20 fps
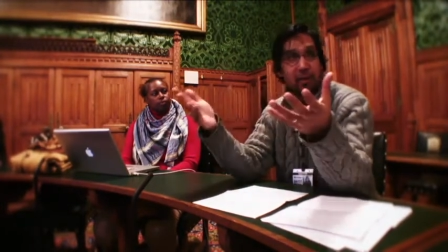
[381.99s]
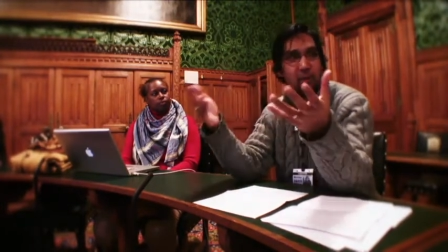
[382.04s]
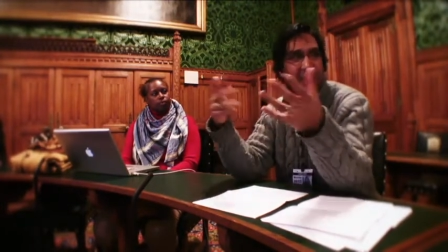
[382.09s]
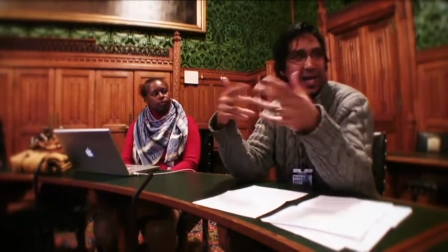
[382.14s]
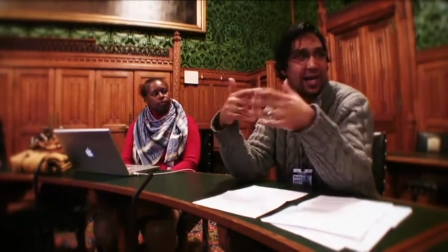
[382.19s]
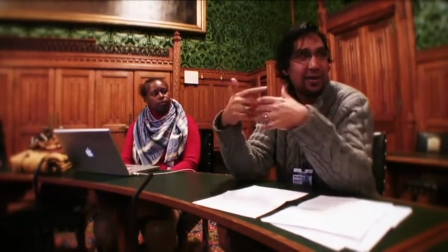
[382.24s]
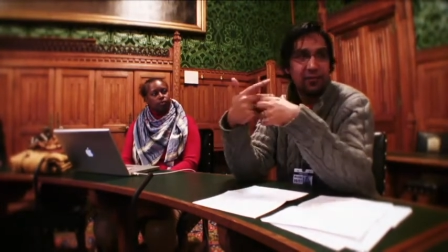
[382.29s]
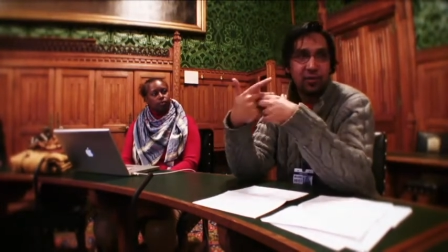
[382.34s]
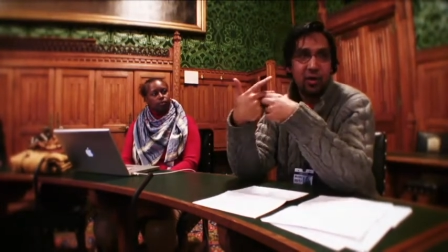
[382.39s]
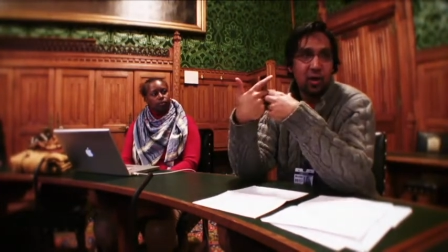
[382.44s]
We
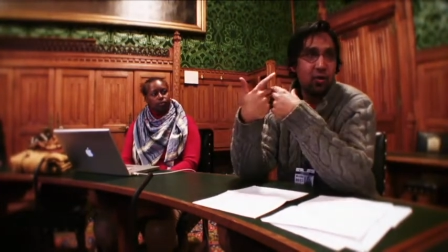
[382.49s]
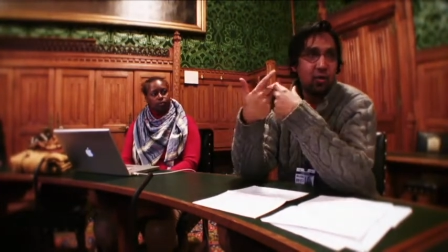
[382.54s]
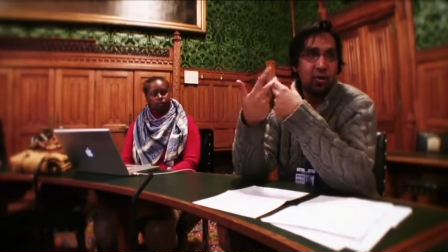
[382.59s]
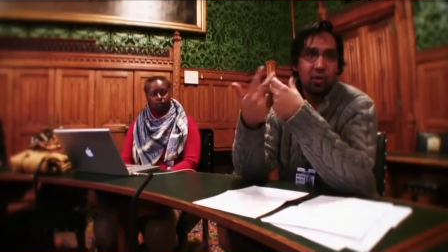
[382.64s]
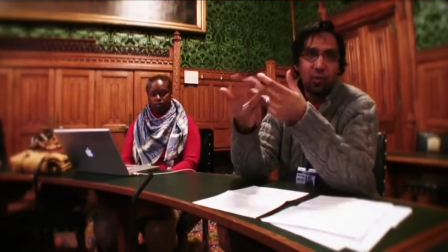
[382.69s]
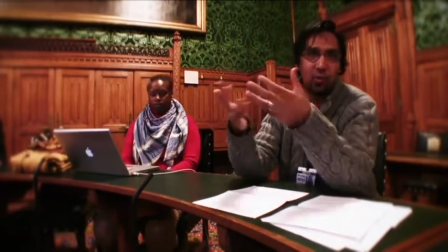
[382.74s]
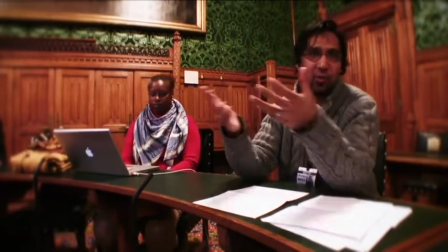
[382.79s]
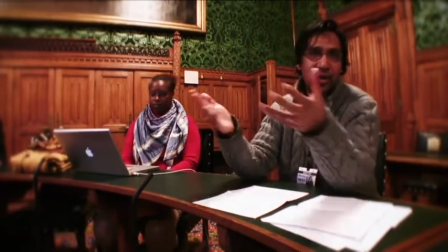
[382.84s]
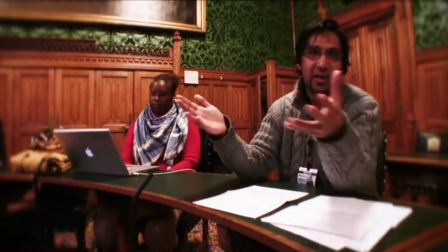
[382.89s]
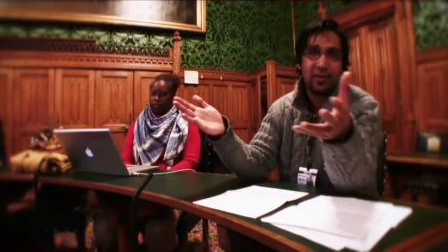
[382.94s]
have no
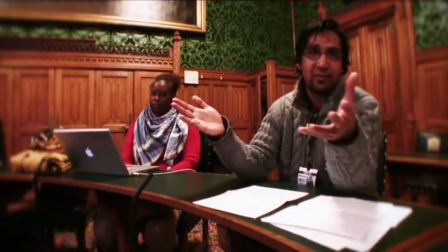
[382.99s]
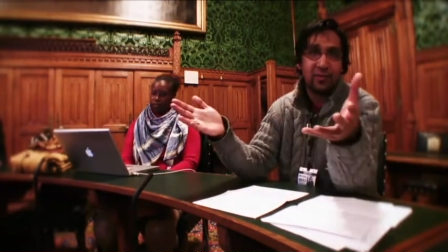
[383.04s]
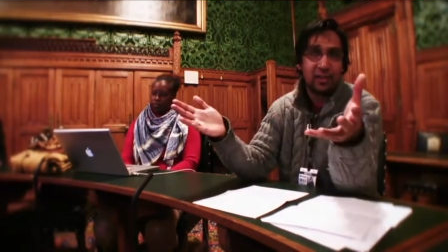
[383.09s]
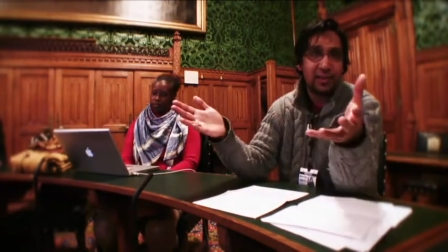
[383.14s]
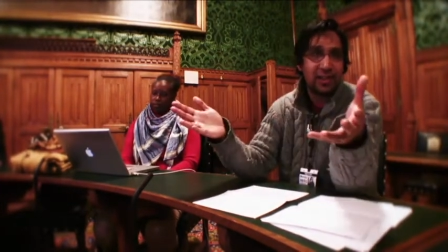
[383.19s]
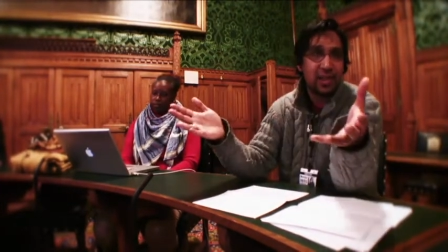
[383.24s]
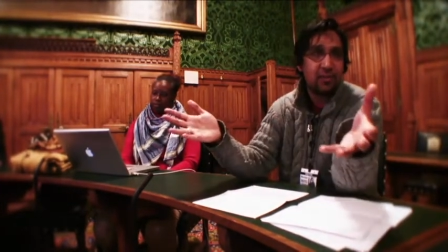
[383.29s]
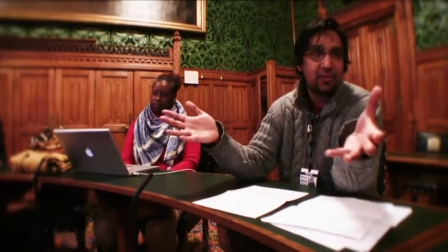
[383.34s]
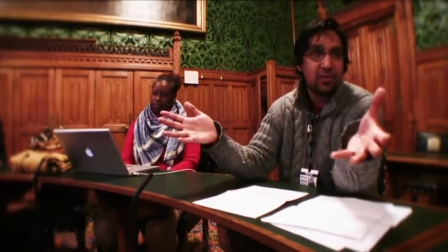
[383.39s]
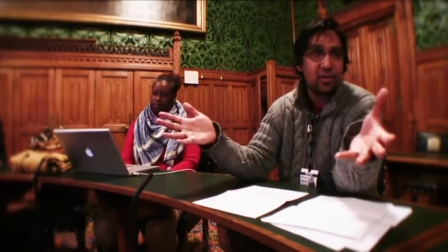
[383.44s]
way of
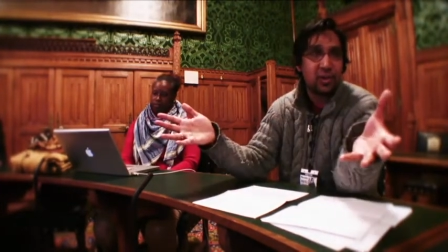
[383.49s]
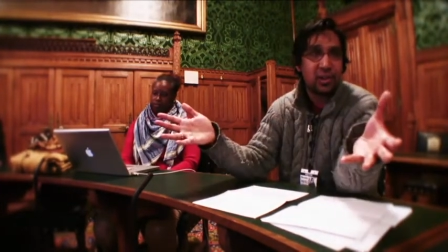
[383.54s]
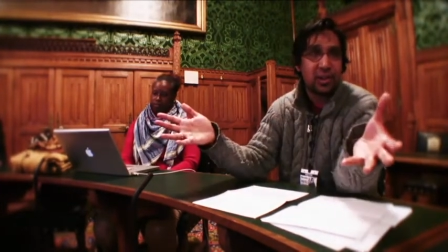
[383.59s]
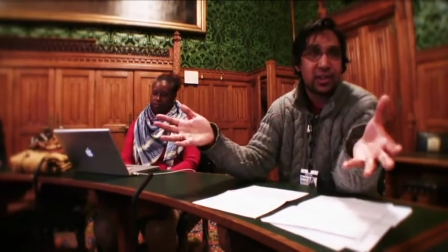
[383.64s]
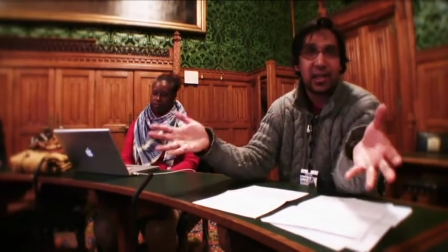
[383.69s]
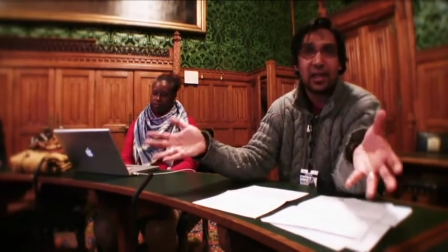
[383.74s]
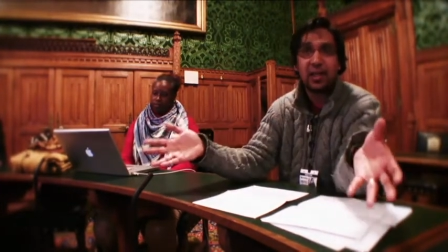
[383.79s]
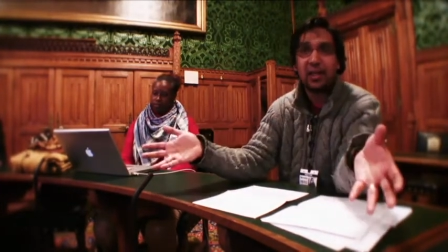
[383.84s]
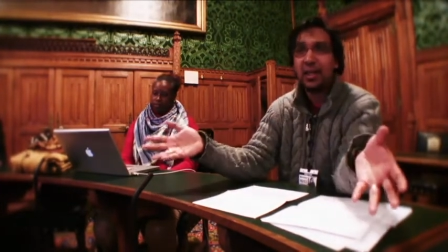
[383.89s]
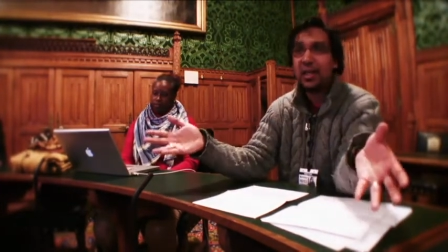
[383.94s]
establishing
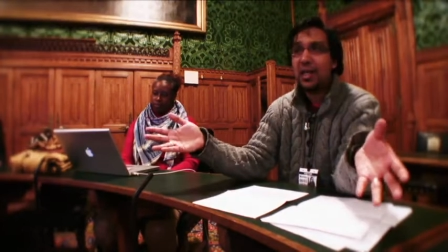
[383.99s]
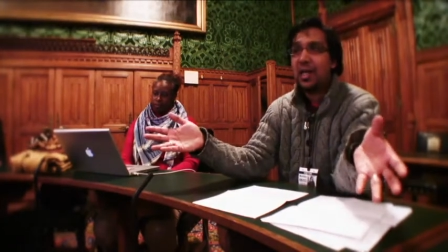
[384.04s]
that.